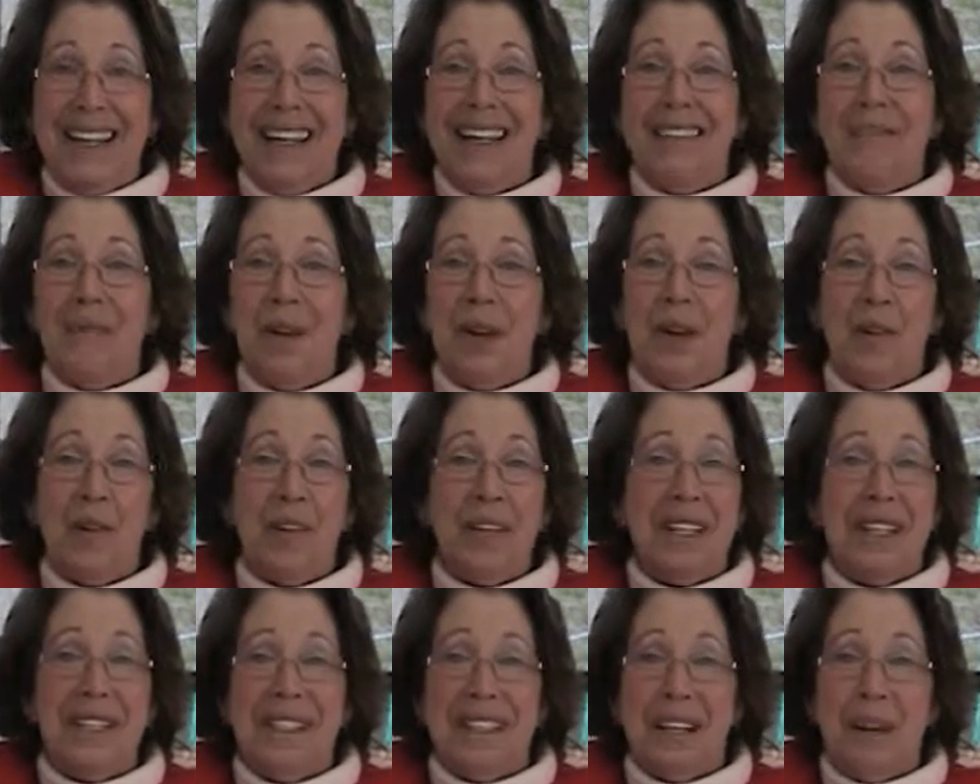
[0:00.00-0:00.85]
my old
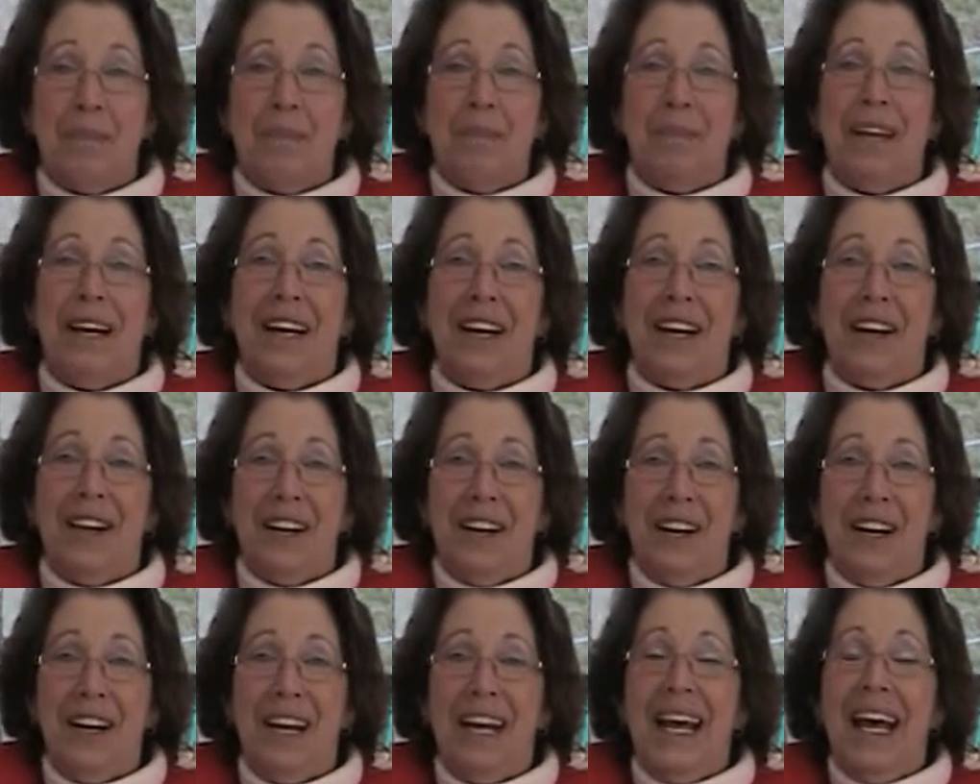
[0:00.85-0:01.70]
cassette player,
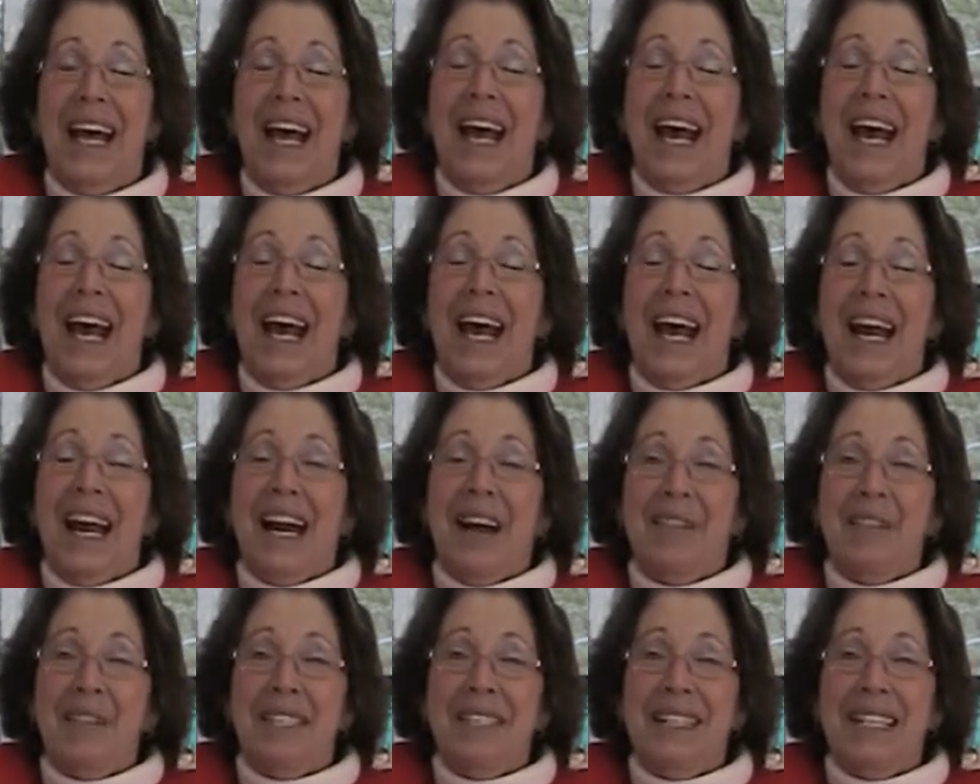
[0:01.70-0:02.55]
and I was